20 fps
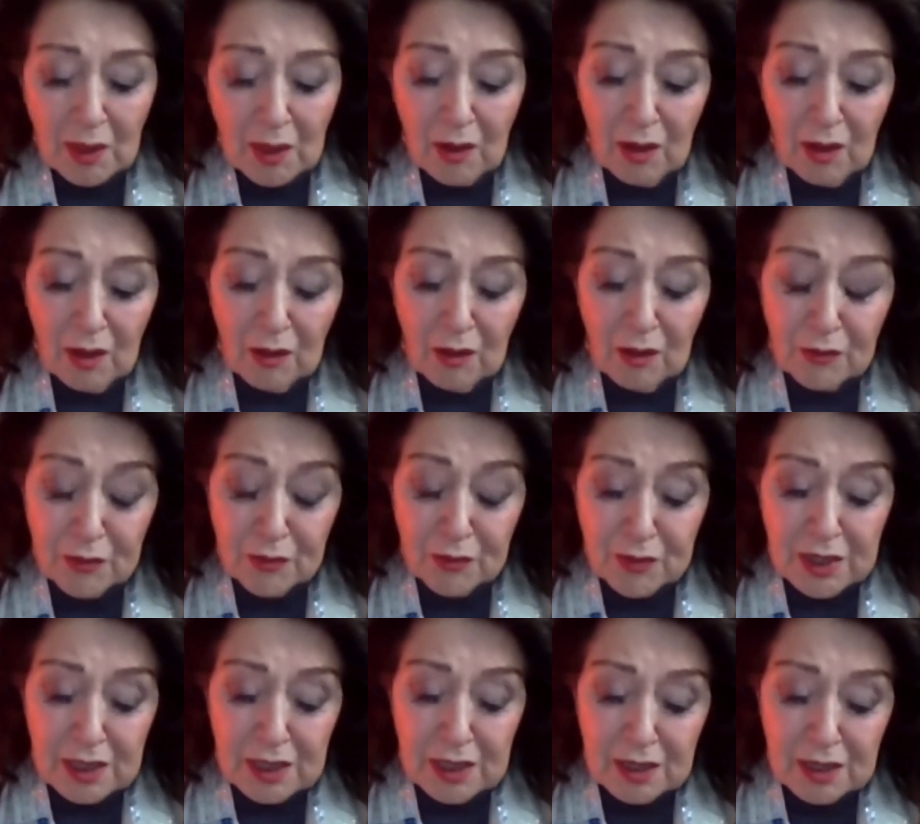of
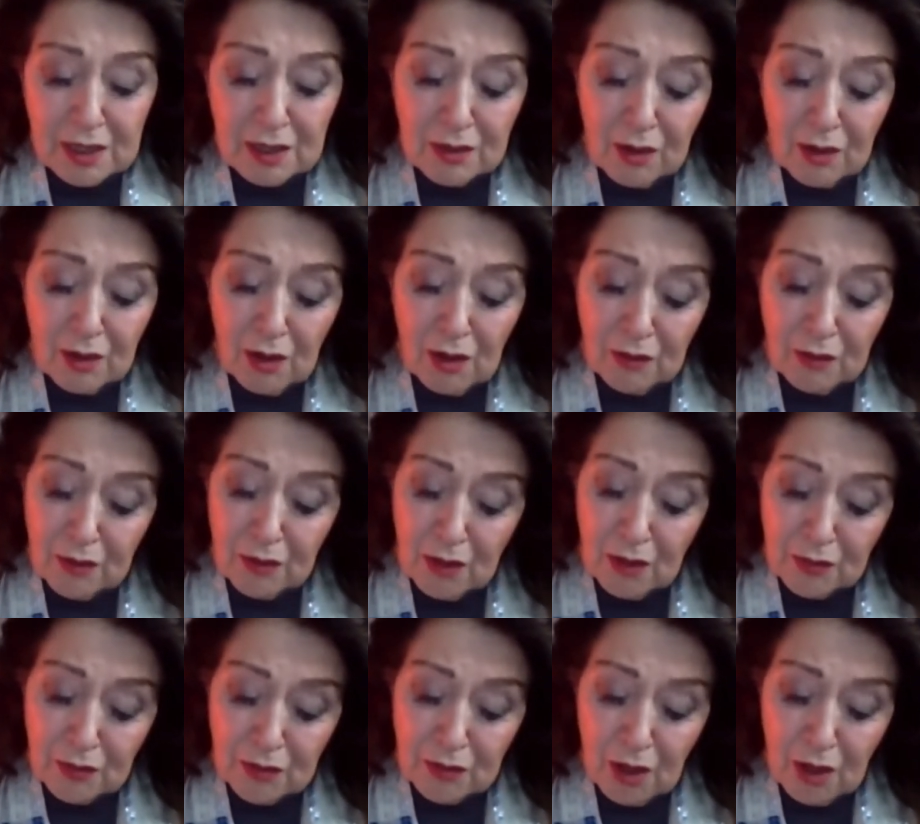the of,
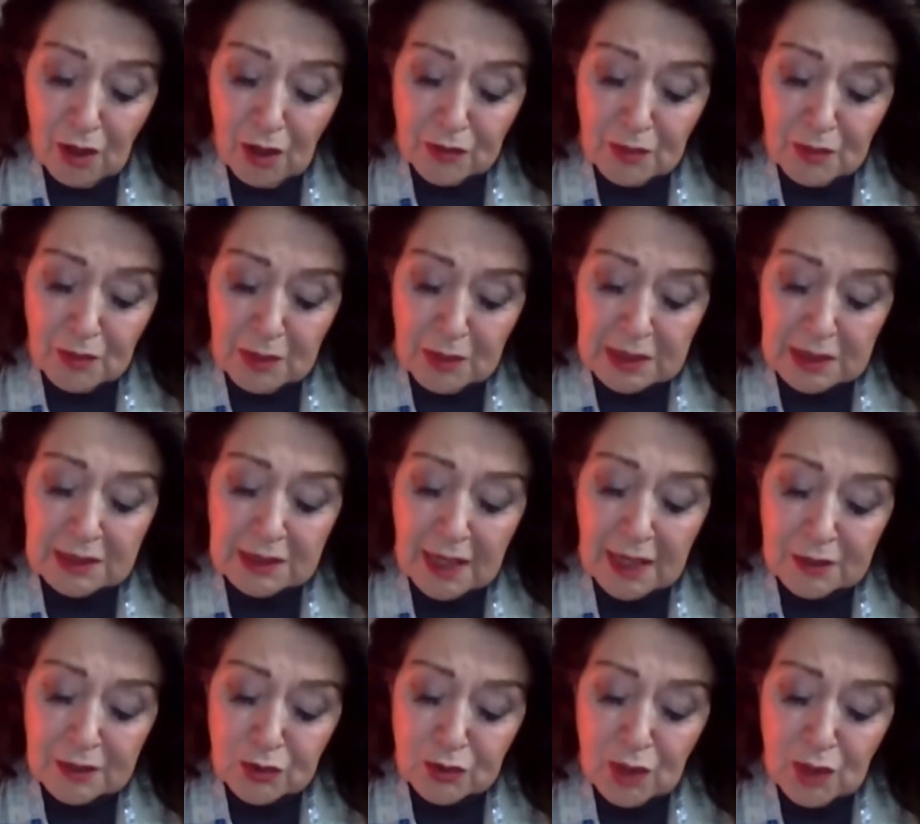of, of the
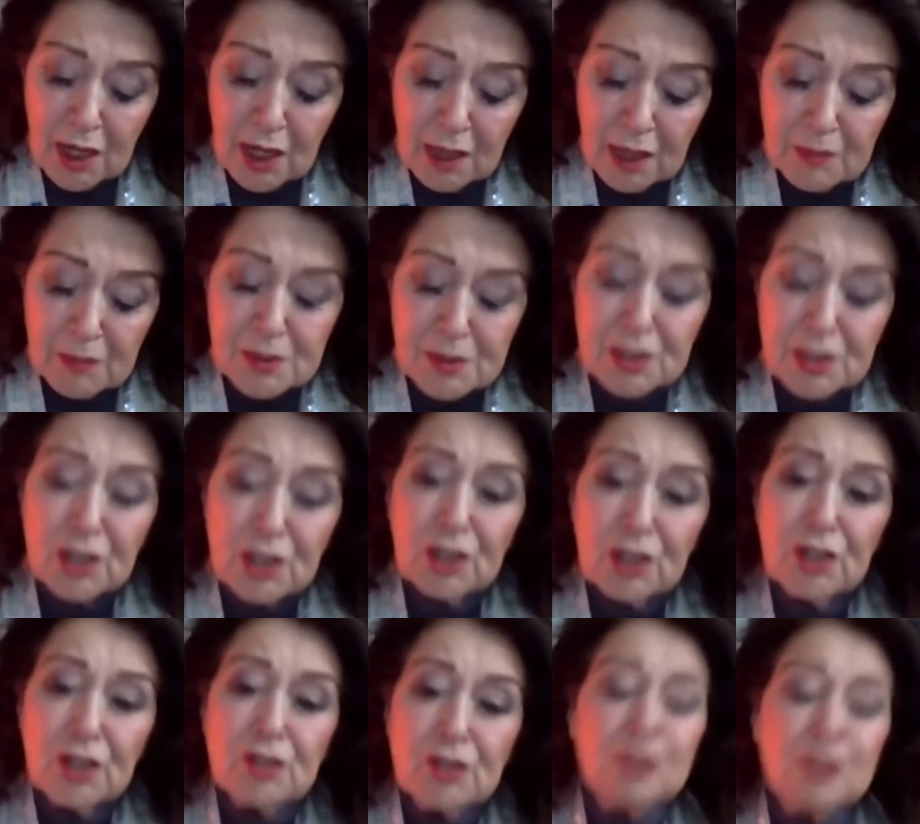Midianite tribes
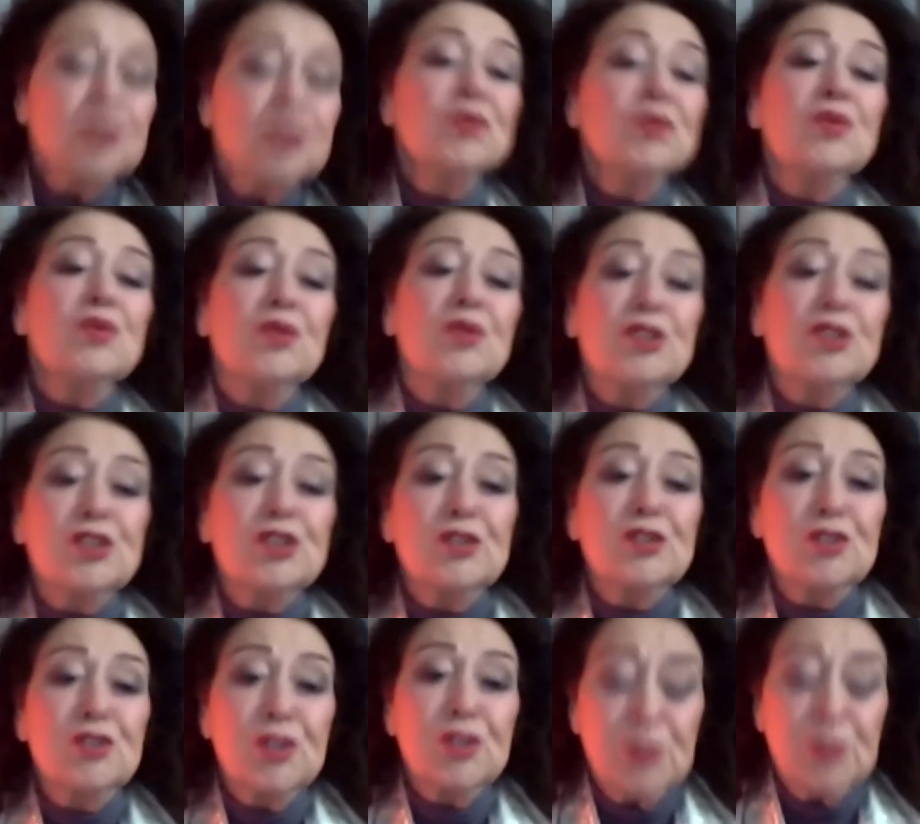to
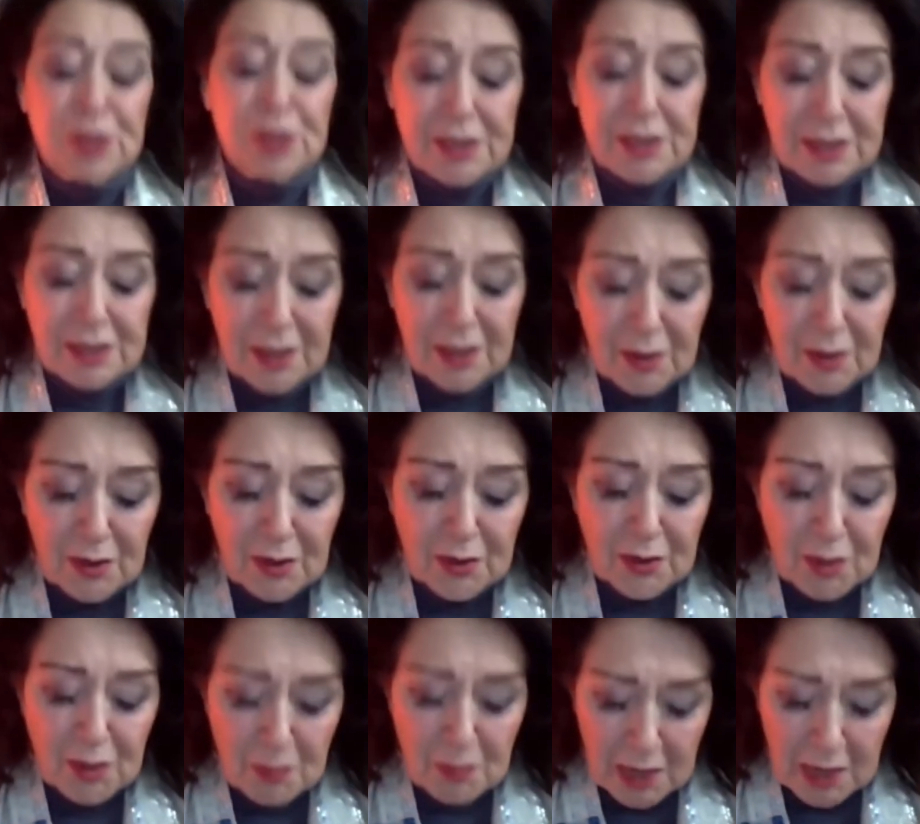seduce
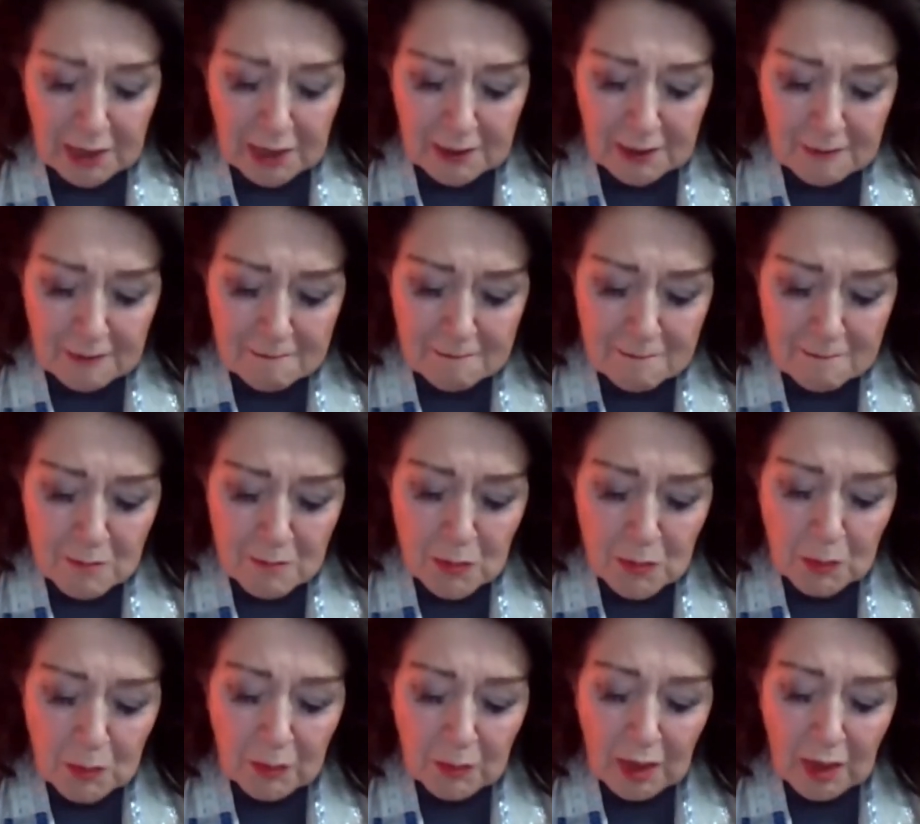the men.
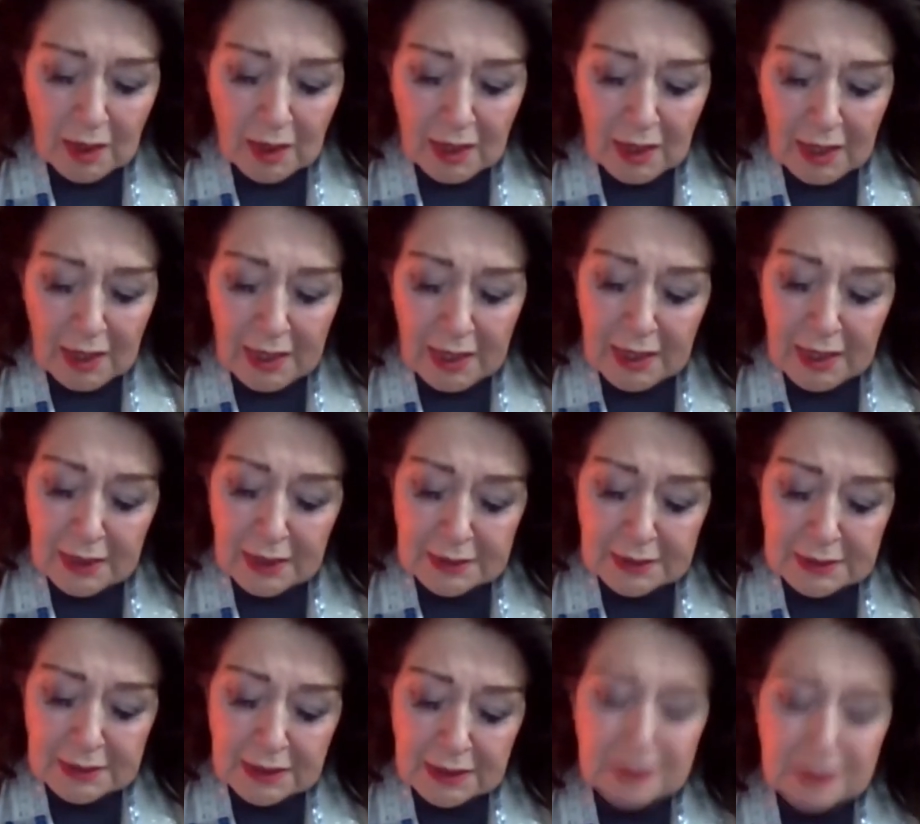
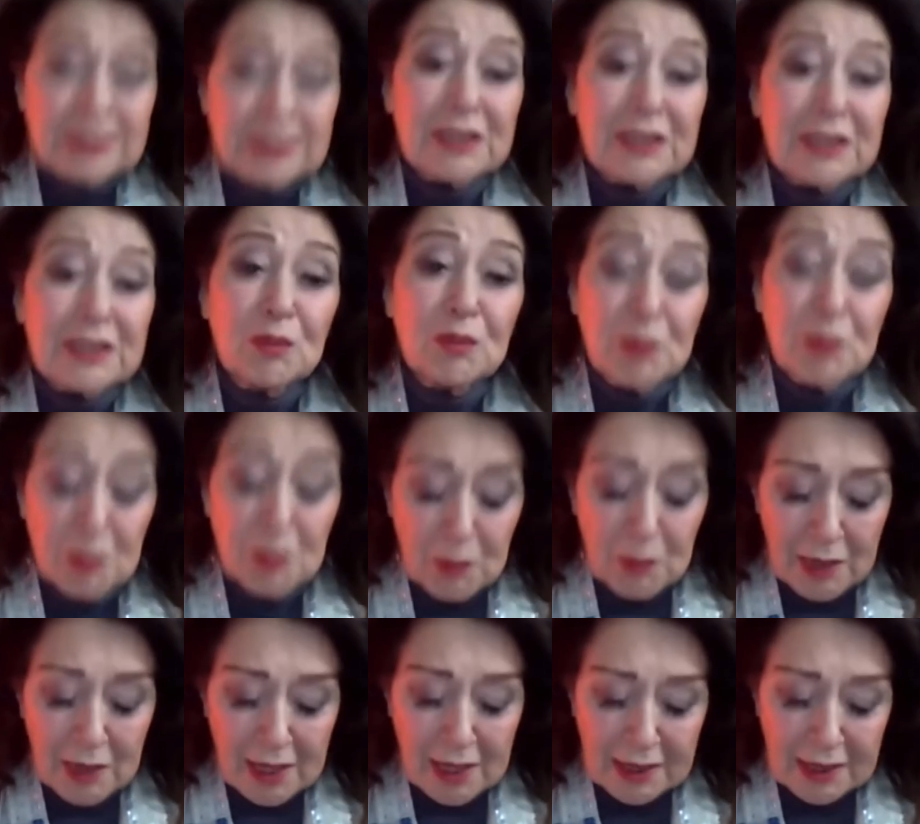And a terrible
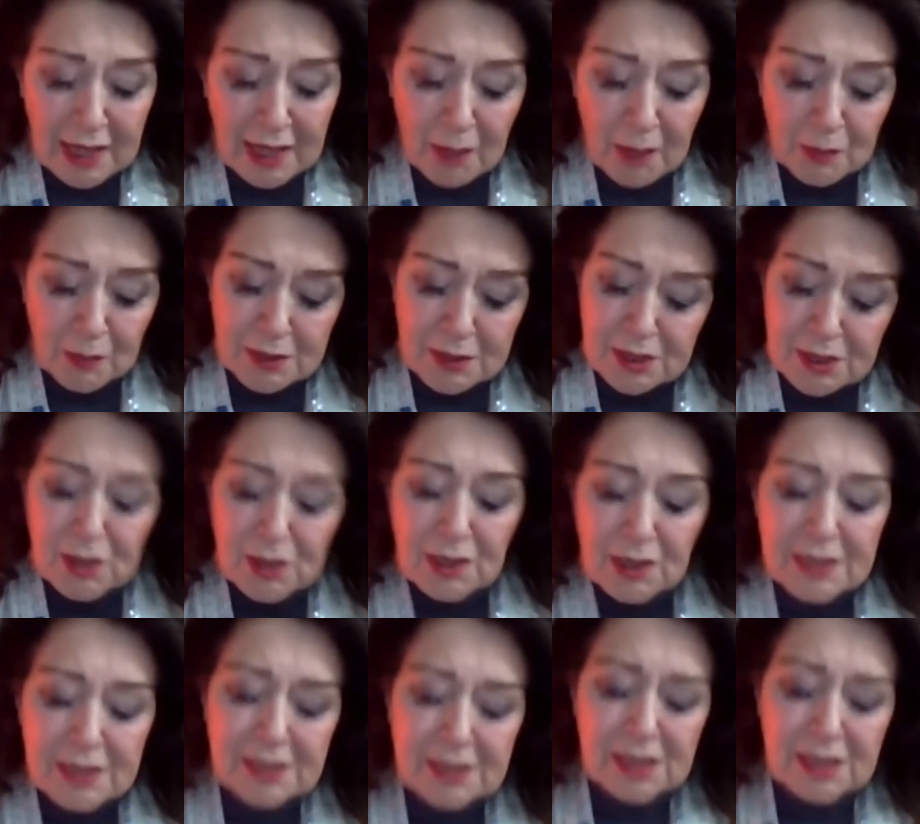plague happened. So
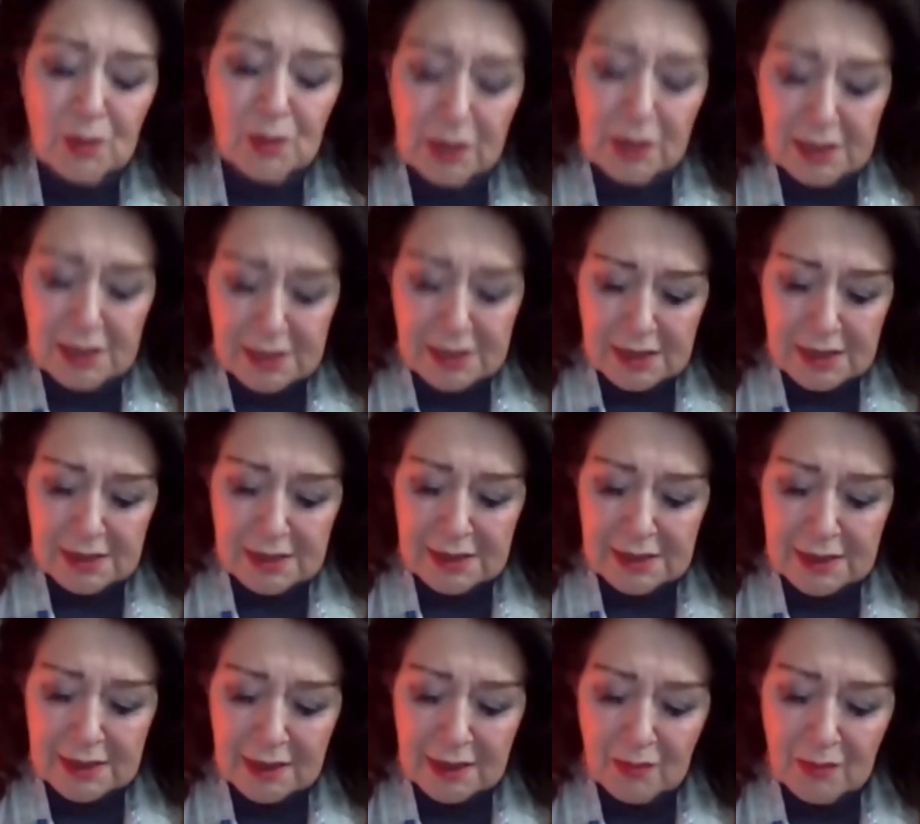let's see what it
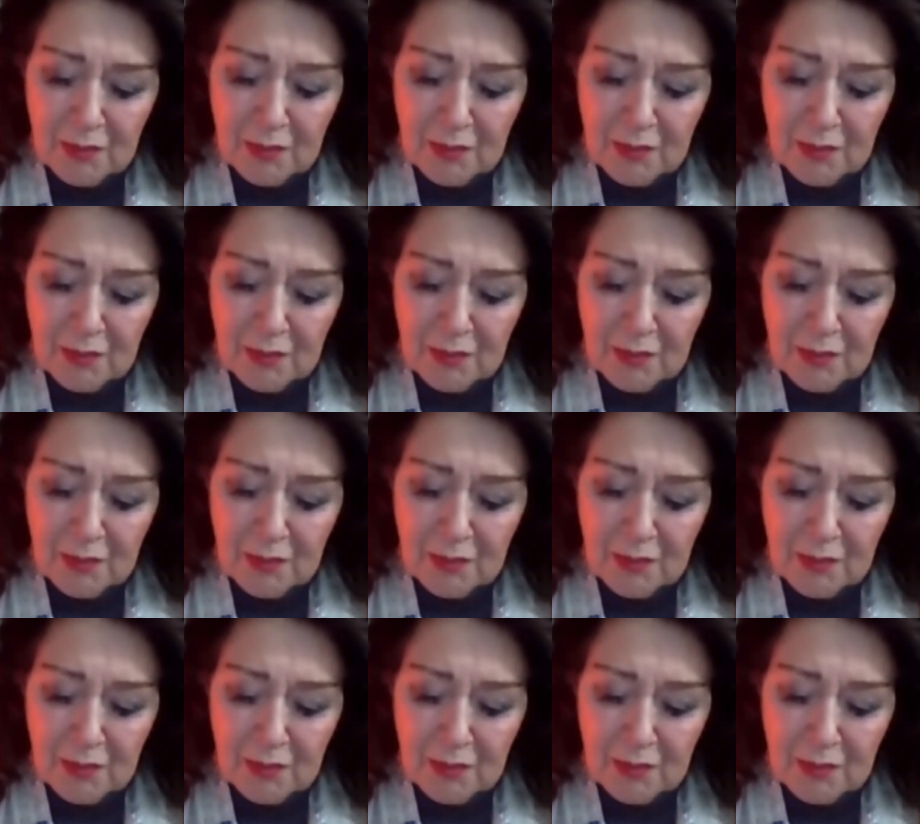says here.